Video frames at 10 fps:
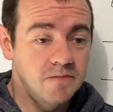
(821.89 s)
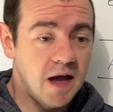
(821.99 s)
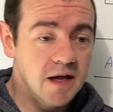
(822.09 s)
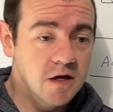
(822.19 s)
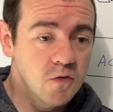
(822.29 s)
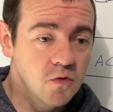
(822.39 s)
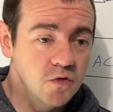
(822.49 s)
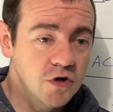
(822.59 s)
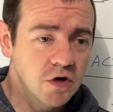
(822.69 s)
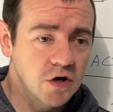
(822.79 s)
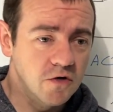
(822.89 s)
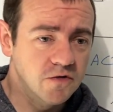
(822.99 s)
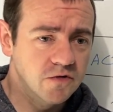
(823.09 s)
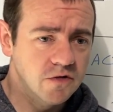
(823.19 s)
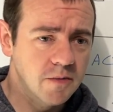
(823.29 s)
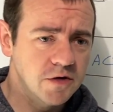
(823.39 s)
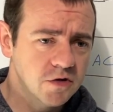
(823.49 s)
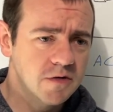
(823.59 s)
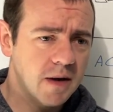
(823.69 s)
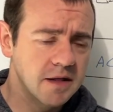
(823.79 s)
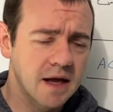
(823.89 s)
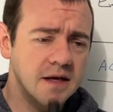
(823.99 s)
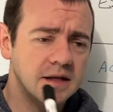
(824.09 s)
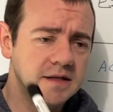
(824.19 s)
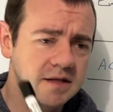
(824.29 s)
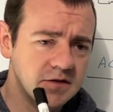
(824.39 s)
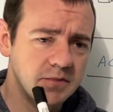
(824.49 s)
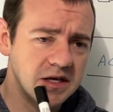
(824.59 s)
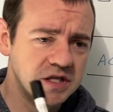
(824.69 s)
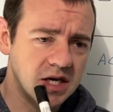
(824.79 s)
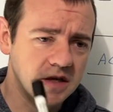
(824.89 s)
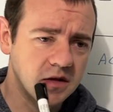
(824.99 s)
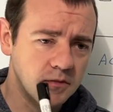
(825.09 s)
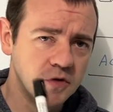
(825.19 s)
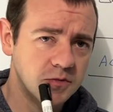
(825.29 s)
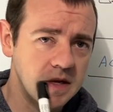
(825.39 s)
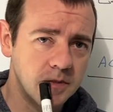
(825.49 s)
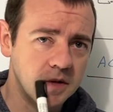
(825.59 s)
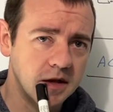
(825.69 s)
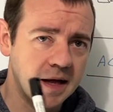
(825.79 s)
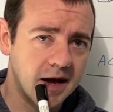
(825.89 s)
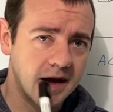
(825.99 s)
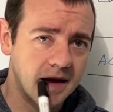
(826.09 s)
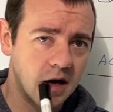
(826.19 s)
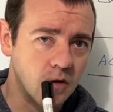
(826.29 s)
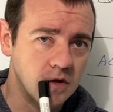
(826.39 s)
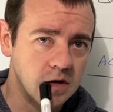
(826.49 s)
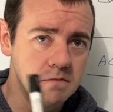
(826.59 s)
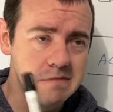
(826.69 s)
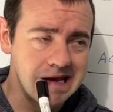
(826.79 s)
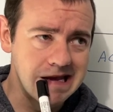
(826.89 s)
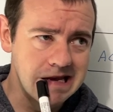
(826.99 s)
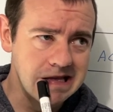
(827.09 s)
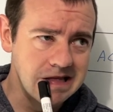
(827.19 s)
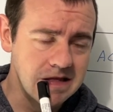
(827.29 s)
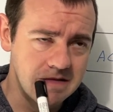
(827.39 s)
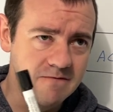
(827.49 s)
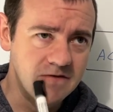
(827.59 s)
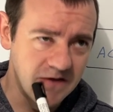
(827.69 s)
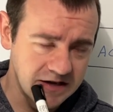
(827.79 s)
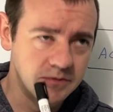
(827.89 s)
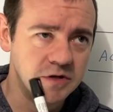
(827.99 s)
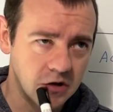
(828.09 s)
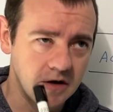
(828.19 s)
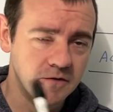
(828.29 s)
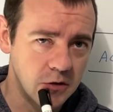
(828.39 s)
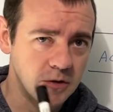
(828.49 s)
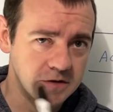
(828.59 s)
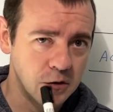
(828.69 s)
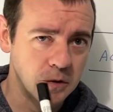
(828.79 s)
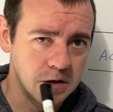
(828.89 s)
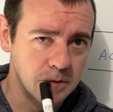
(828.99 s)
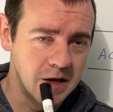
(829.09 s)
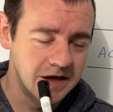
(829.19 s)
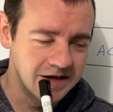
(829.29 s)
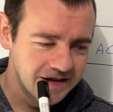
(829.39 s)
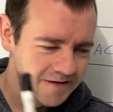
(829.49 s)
Are you young enough? I mean, judging by the analytics of my channel, most people are older than me. The vast majority of viewers are older than me.